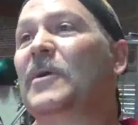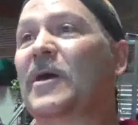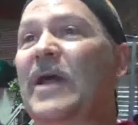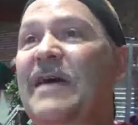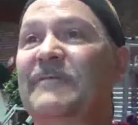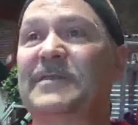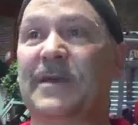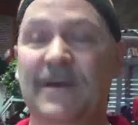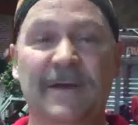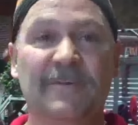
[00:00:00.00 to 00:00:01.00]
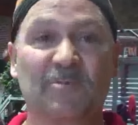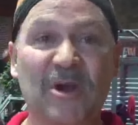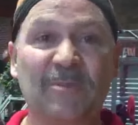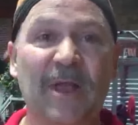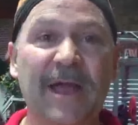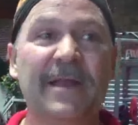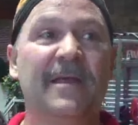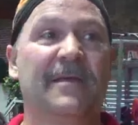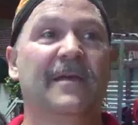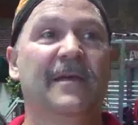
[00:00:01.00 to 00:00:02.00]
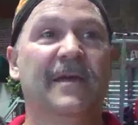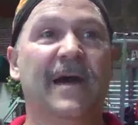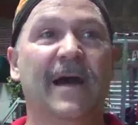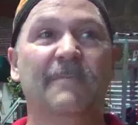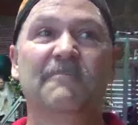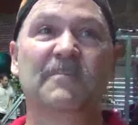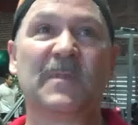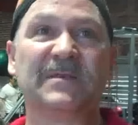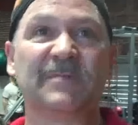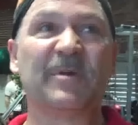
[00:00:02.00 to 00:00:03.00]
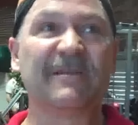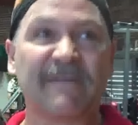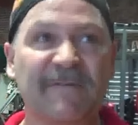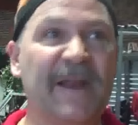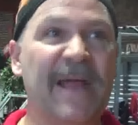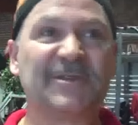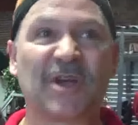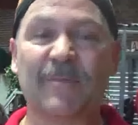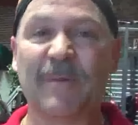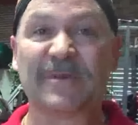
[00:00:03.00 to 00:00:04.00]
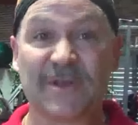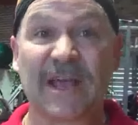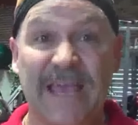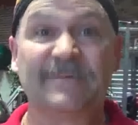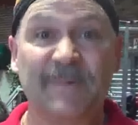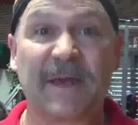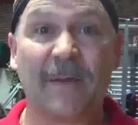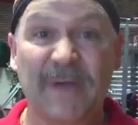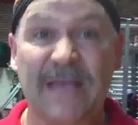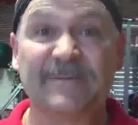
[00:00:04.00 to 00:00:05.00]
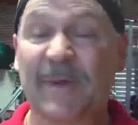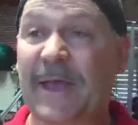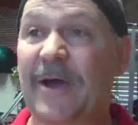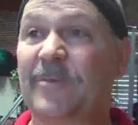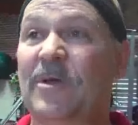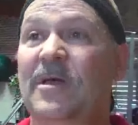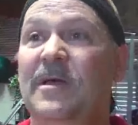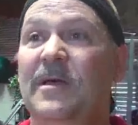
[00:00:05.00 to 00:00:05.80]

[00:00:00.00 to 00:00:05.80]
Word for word: without having to pre-plan. There's a bit of a financial commitment, so that keeps me coming, keeps me accountable.